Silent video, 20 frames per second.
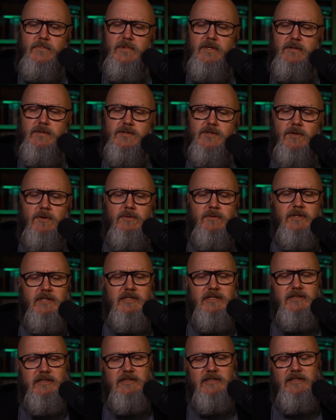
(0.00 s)
So
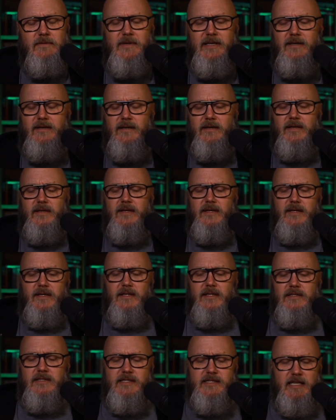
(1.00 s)

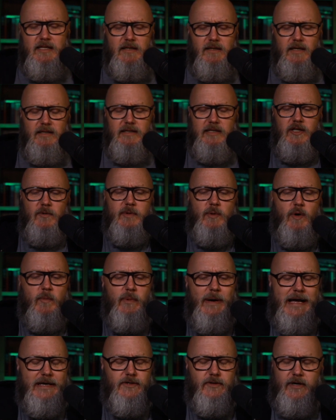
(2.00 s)
let's get a little bit more
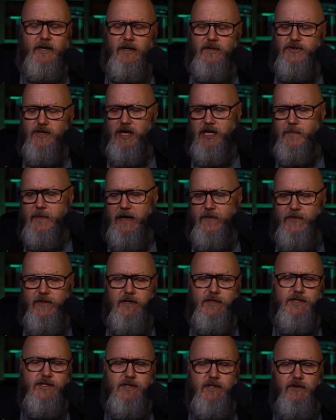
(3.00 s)
practical here and talk about
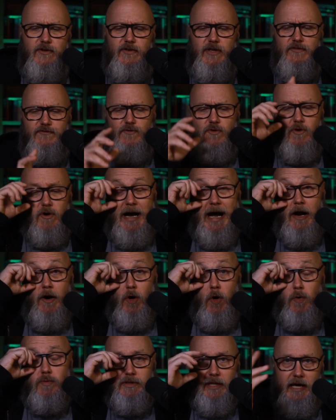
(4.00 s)
this for
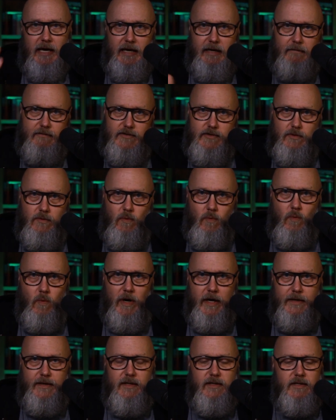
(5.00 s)
our own lives.
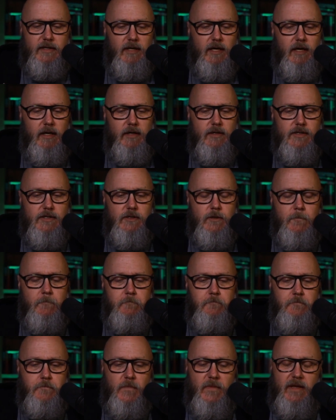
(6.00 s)
What does
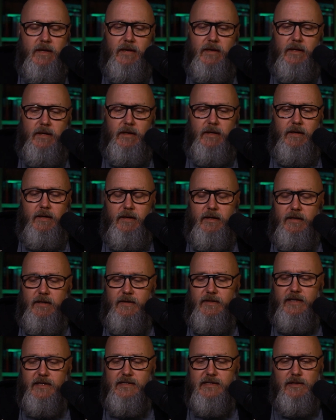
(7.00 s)

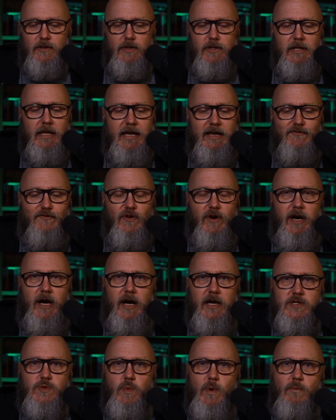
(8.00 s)
this look like for
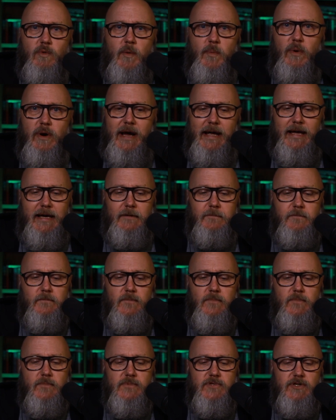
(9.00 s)
us when we're praying?
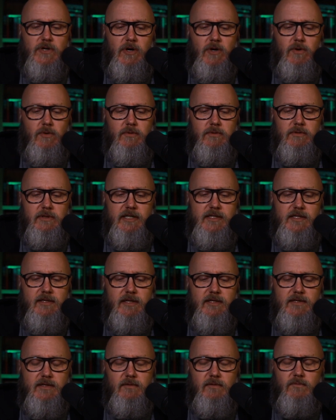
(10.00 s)
So let's
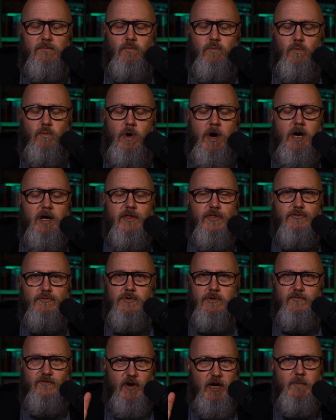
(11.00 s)
just walk
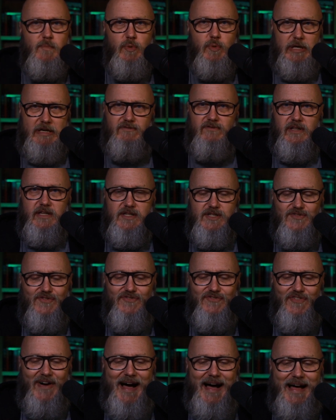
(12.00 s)
through very briefly just
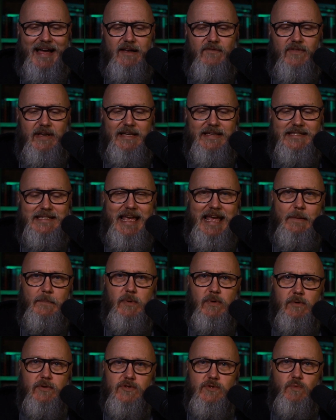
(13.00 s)
5
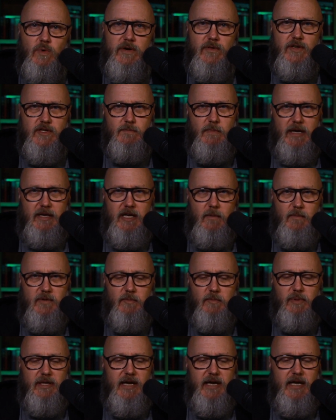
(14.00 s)
examples where this might come
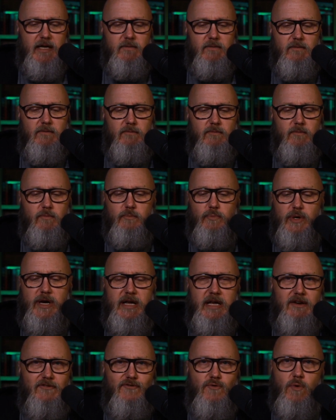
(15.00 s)
into play.
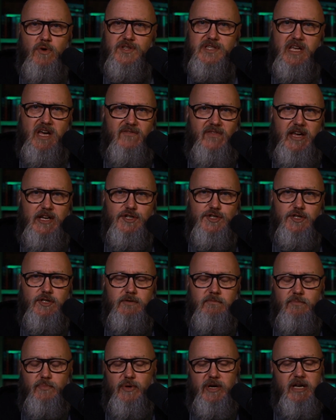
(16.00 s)
Praying for
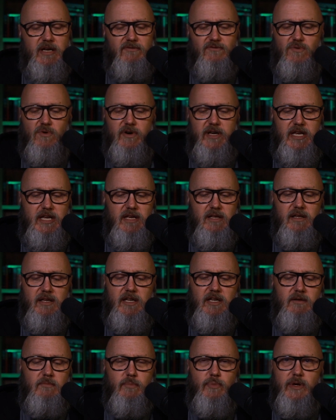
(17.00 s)
salvation, praying for
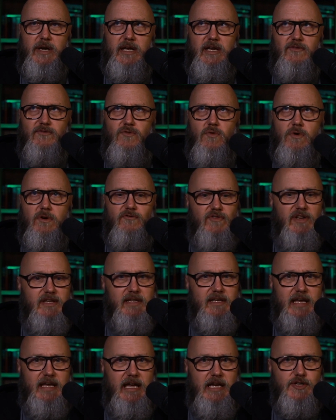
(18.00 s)
healing, praying for
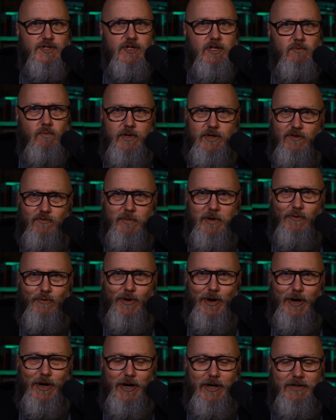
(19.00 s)
vindication when you've been
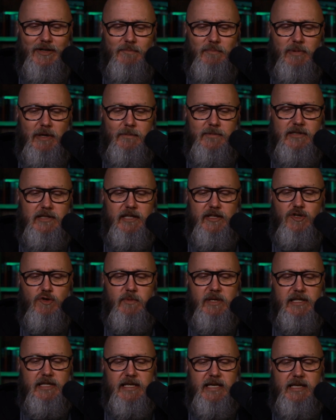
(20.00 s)
wronged and publicly
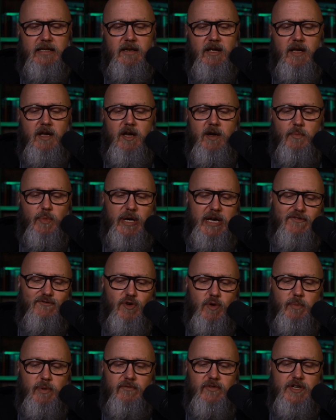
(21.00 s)
humiliated, praying
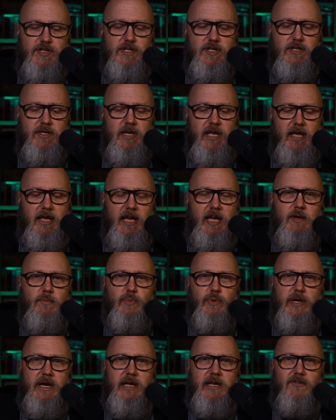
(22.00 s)
for provision, and
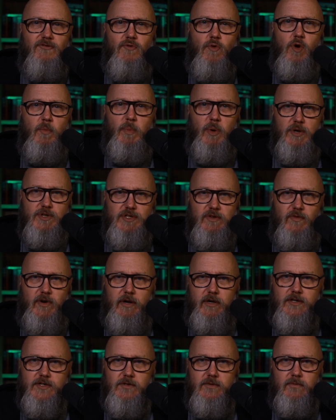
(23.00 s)
praying for
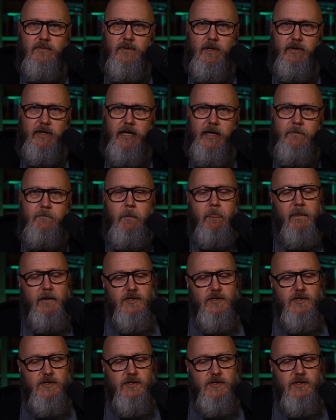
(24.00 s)
perseverance, okay?